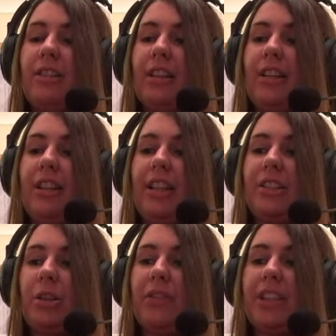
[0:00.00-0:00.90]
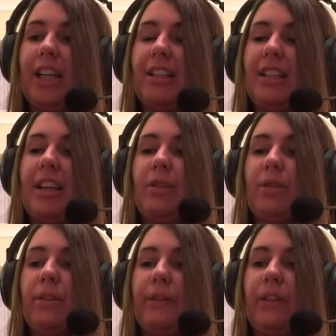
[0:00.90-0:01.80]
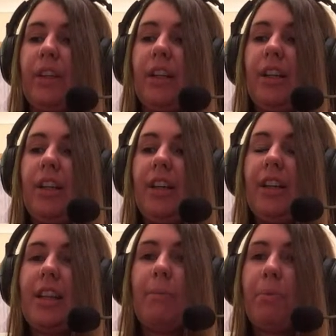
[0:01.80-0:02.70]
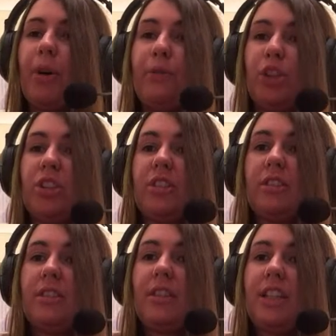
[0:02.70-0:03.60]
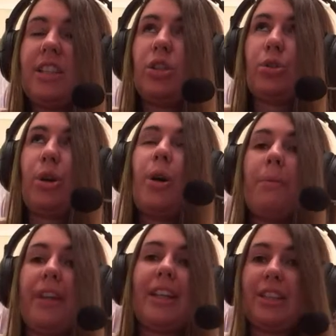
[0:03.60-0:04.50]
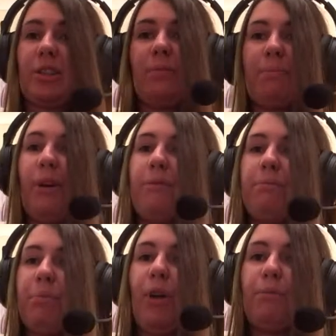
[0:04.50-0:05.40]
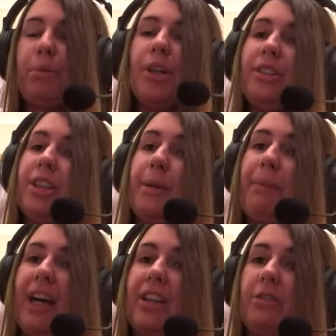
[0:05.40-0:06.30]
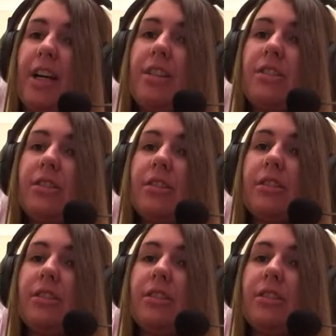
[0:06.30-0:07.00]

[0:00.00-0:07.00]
and it's sort of this idea of they're both just, it's this trauma that they're sort of both put into the back of their heads.